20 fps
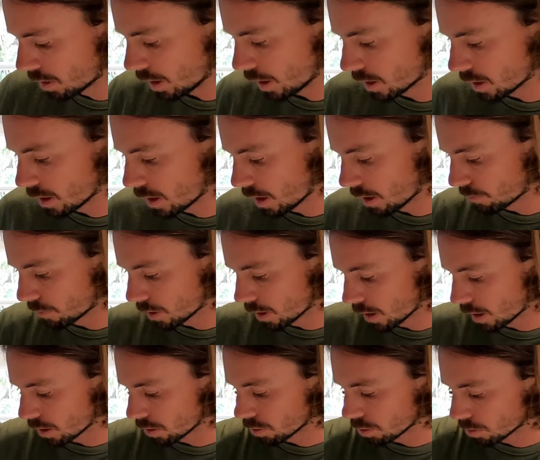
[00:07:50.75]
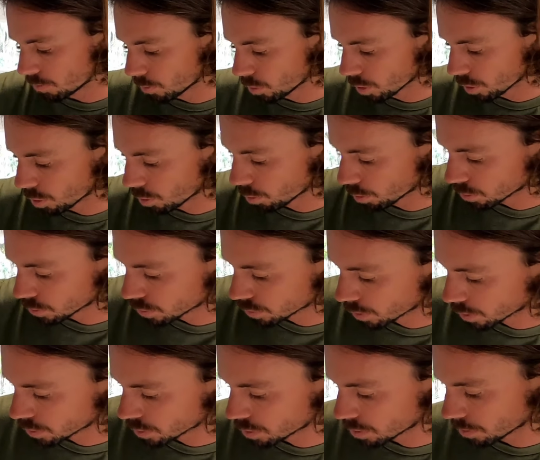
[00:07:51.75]
I did have to add a little more
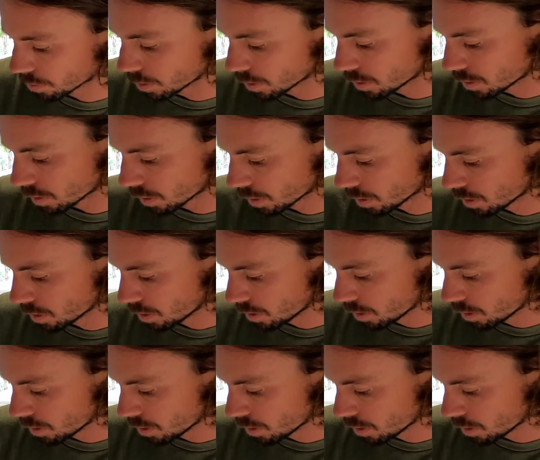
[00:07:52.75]
cornstarch to it to